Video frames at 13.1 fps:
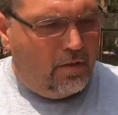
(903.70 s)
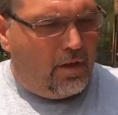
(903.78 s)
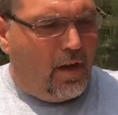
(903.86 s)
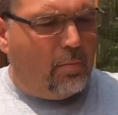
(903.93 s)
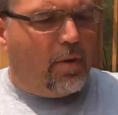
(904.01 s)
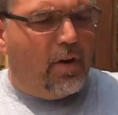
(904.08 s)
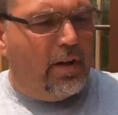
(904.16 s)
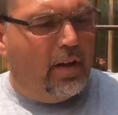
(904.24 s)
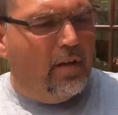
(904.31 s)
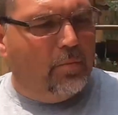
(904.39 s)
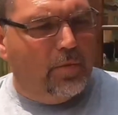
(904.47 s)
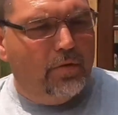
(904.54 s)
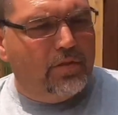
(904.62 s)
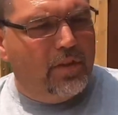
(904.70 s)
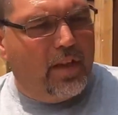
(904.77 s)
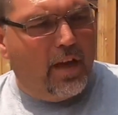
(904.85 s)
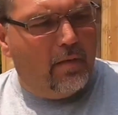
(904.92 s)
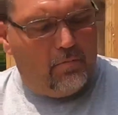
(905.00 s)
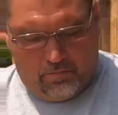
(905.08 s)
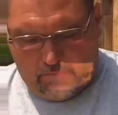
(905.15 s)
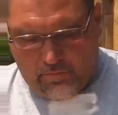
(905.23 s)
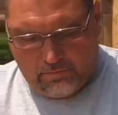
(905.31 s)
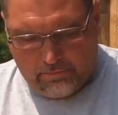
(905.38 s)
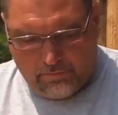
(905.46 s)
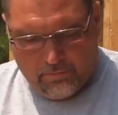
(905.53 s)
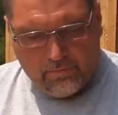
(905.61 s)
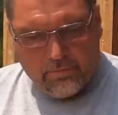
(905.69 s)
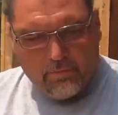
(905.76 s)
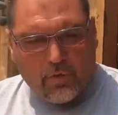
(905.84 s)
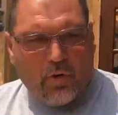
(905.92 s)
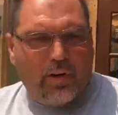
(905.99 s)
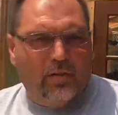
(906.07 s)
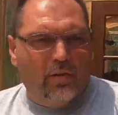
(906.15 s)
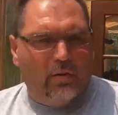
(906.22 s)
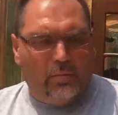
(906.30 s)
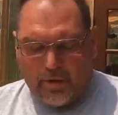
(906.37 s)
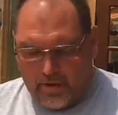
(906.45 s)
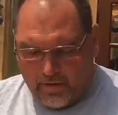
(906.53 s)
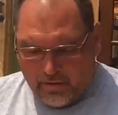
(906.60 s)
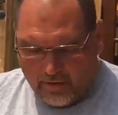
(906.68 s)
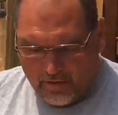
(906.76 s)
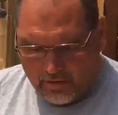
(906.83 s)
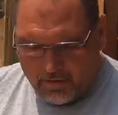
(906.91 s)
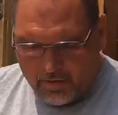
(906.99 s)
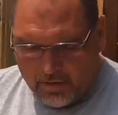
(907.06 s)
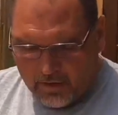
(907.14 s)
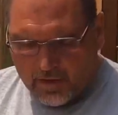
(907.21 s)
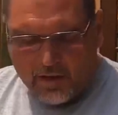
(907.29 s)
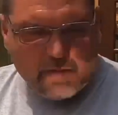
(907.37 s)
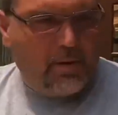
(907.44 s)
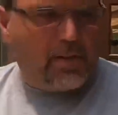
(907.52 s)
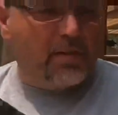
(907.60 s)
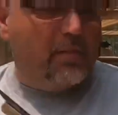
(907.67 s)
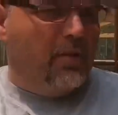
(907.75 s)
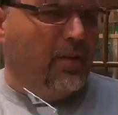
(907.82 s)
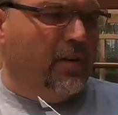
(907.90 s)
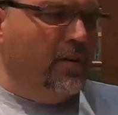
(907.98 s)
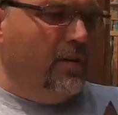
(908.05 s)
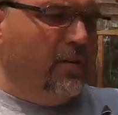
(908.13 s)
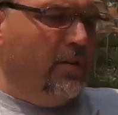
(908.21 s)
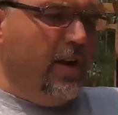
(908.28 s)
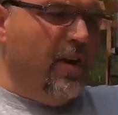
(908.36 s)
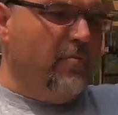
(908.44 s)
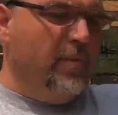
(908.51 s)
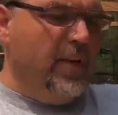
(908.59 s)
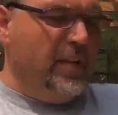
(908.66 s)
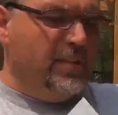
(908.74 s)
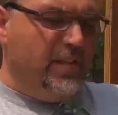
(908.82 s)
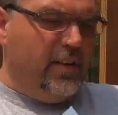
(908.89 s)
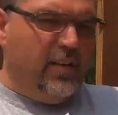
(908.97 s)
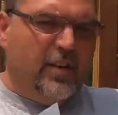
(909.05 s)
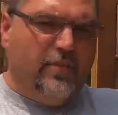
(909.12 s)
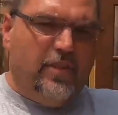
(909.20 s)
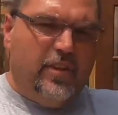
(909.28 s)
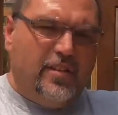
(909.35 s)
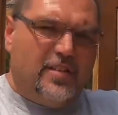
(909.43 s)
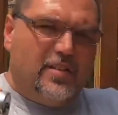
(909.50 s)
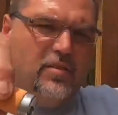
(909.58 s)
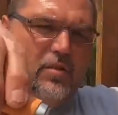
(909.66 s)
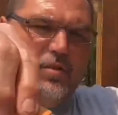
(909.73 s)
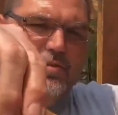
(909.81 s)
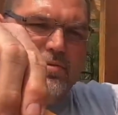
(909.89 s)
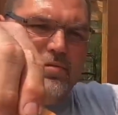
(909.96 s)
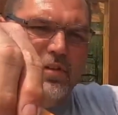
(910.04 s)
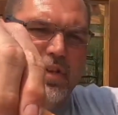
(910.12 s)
I'll probably end up using that quite a little bit, especially when you have bees in there and everything's so